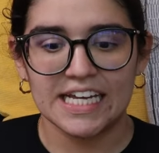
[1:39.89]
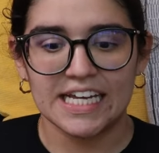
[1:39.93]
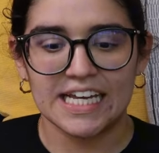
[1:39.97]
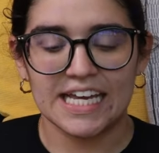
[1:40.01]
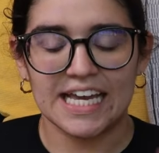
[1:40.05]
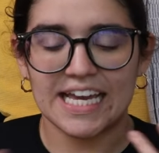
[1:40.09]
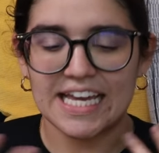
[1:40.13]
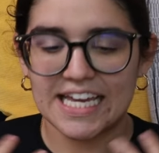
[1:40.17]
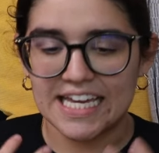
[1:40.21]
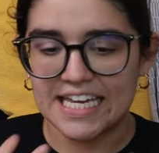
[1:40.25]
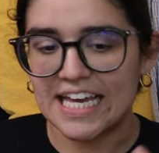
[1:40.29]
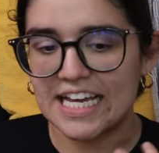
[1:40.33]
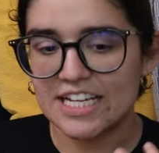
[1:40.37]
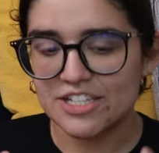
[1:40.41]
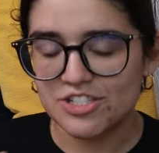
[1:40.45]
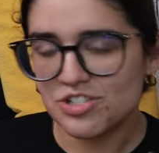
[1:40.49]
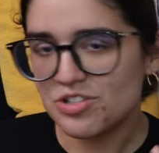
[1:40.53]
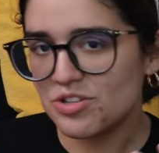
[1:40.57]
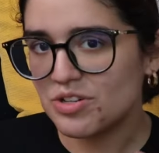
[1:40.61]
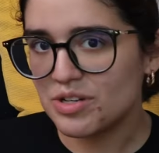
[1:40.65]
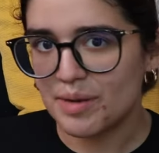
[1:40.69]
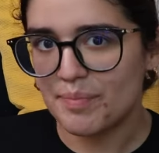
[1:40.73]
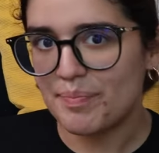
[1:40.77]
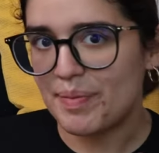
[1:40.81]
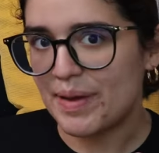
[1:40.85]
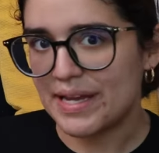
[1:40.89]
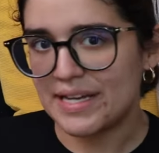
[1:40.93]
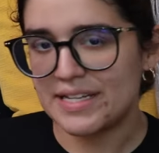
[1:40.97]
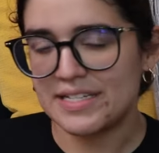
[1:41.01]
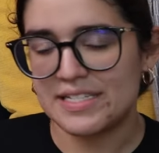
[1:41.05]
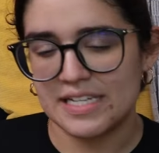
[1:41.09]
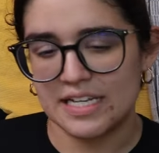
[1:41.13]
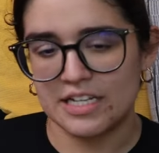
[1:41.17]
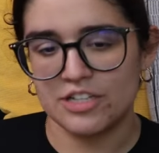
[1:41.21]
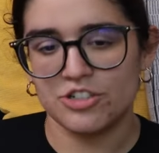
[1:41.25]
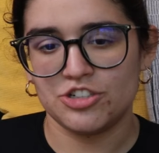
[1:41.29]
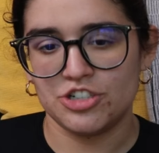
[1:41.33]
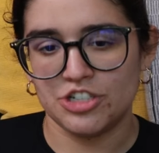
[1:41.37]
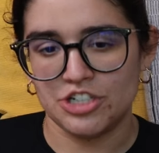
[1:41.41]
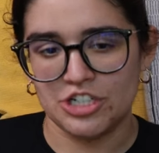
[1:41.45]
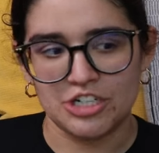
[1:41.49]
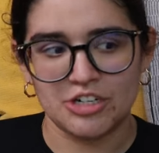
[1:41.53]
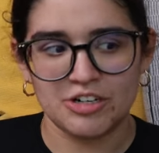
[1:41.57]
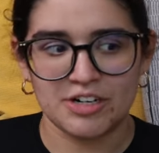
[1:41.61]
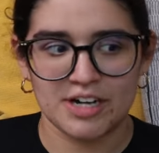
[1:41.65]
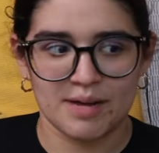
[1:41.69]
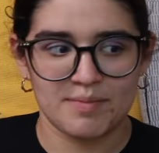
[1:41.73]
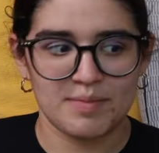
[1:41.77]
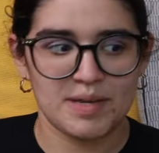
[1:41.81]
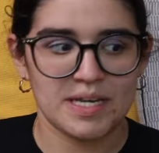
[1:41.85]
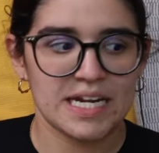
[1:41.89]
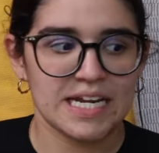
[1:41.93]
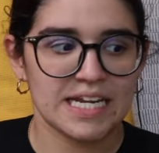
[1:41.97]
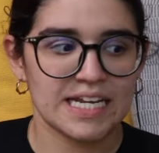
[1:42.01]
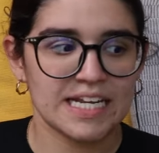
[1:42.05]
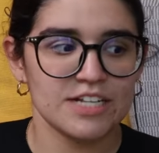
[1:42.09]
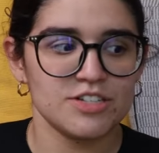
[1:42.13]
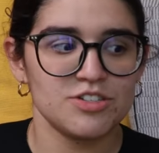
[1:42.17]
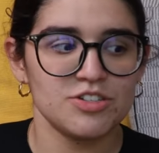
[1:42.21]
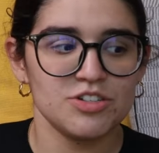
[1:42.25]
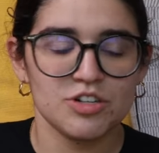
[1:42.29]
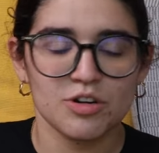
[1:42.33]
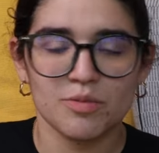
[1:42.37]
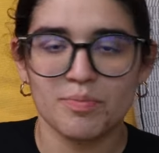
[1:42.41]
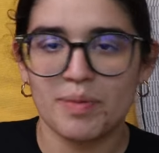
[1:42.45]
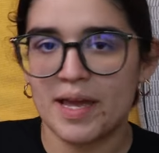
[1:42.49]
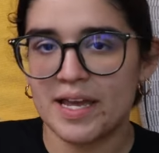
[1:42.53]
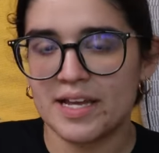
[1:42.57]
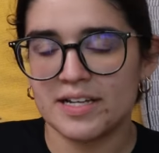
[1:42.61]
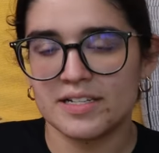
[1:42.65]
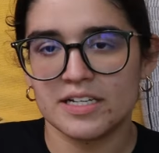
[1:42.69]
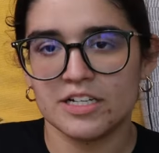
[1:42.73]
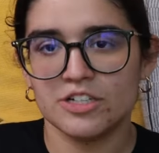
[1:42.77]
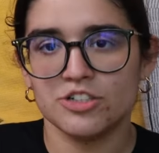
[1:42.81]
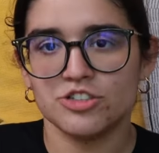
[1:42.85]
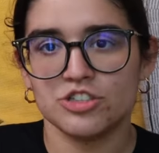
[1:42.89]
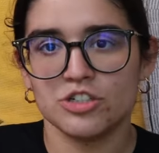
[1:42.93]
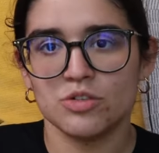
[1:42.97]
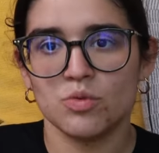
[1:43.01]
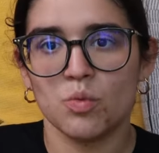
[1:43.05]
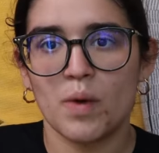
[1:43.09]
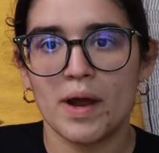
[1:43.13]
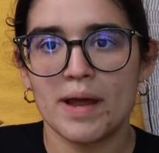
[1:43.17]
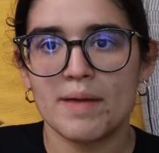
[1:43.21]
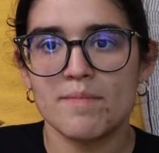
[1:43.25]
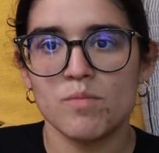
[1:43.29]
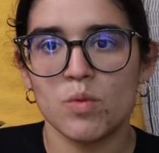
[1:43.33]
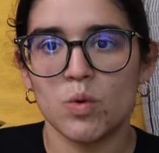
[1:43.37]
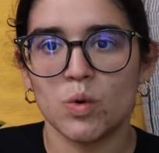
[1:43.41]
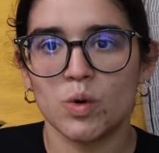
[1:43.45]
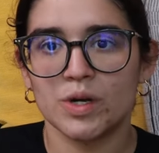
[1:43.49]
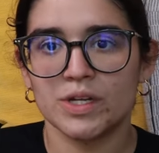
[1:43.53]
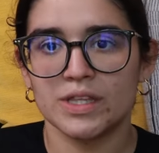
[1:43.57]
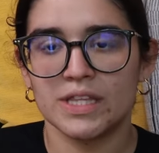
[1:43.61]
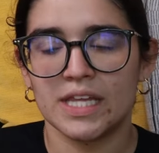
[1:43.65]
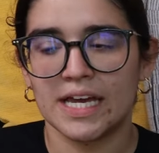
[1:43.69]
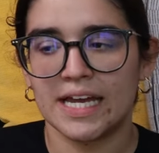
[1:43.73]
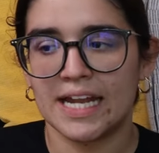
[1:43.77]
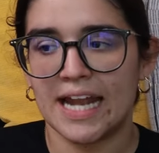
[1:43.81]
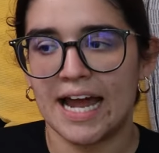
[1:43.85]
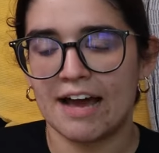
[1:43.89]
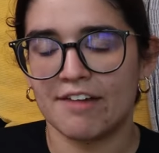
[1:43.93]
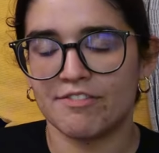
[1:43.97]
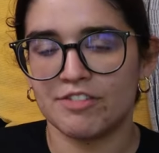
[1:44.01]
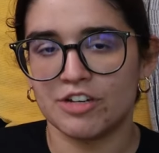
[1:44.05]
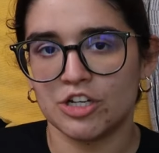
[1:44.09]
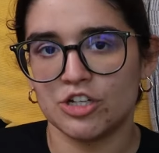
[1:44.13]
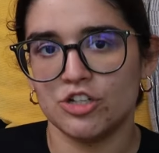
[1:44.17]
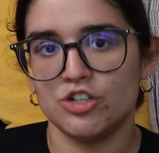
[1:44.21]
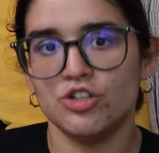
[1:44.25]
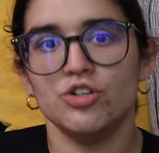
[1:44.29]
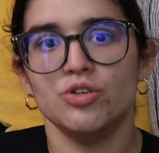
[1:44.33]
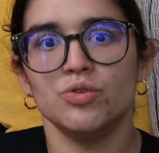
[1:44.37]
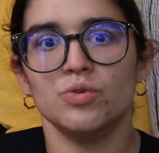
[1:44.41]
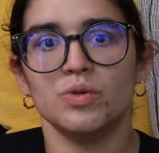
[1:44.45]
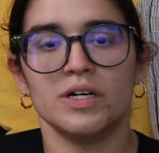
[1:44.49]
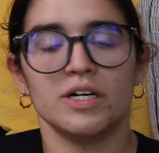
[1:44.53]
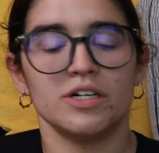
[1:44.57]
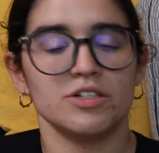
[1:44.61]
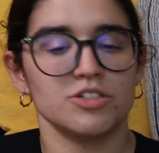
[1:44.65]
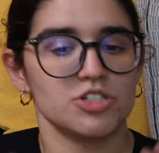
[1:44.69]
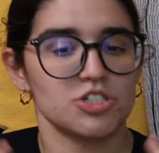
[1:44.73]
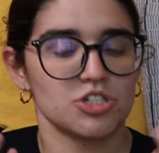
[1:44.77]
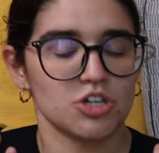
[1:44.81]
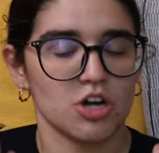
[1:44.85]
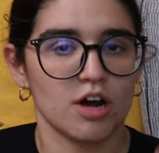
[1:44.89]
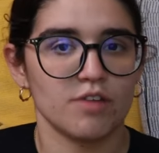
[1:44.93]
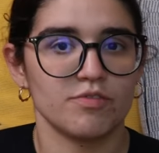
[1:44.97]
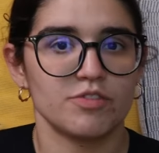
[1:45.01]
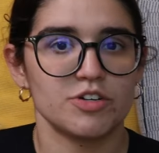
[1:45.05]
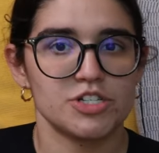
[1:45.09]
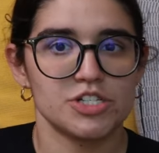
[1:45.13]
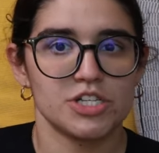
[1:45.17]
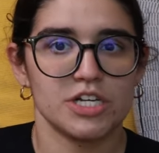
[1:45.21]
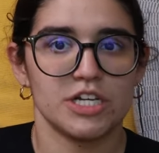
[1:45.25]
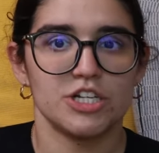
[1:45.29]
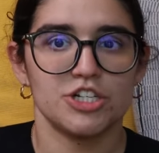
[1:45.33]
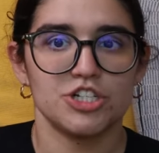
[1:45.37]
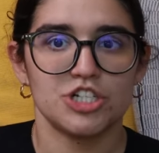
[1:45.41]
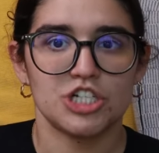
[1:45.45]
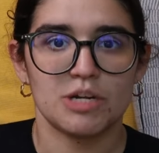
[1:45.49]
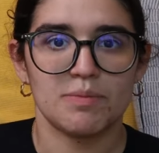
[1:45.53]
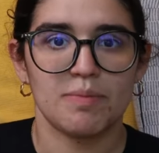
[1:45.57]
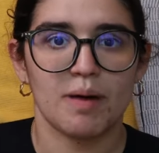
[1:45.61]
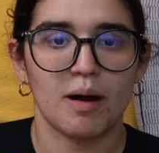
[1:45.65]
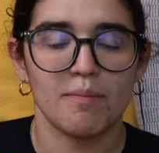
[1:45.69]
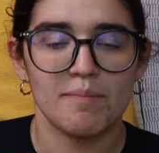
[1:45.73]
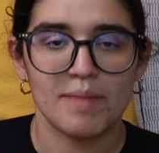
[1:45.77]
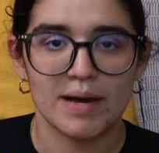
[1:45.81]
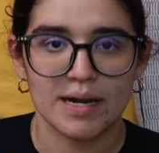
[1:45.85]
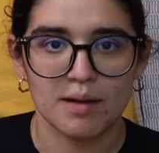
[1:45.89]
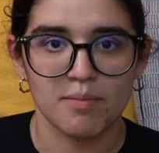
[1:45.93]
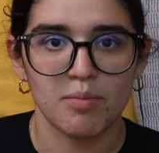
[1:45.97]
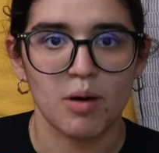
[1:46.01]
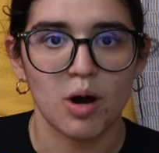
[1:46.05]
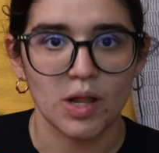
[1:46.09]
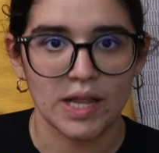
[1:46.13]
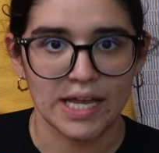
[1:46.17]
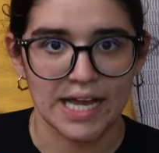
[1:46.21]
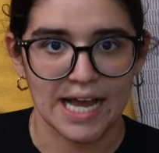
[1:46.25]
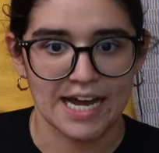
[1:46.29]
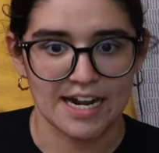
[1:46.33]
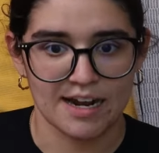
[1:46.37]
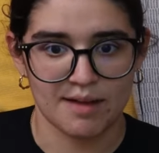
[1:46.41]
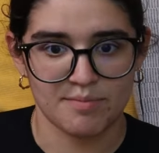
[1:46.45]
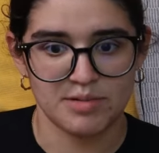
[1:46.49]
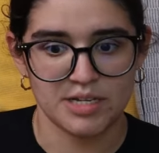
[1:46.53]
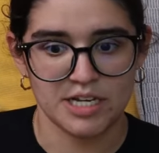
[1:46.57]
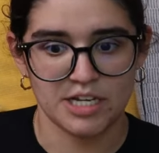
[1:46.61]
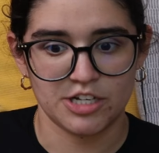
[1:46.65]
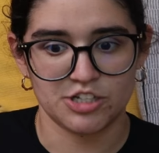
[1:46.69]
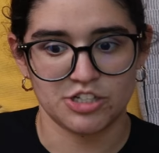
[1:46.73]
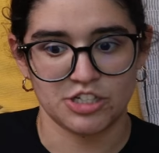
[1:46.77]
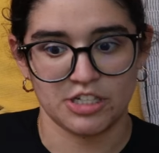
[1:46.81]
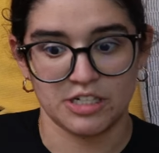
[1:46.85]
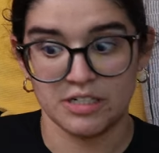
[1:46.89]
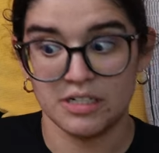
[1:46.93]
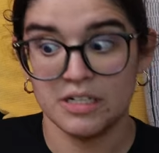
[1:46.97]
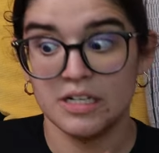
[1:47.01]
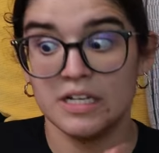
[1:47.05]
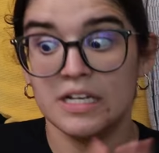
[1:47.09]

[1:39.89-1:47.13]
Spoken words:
It gets you to pay attention, you know what I mean? It gets you to pay attention way more than having a nuanced conversation about metabolic adaptation.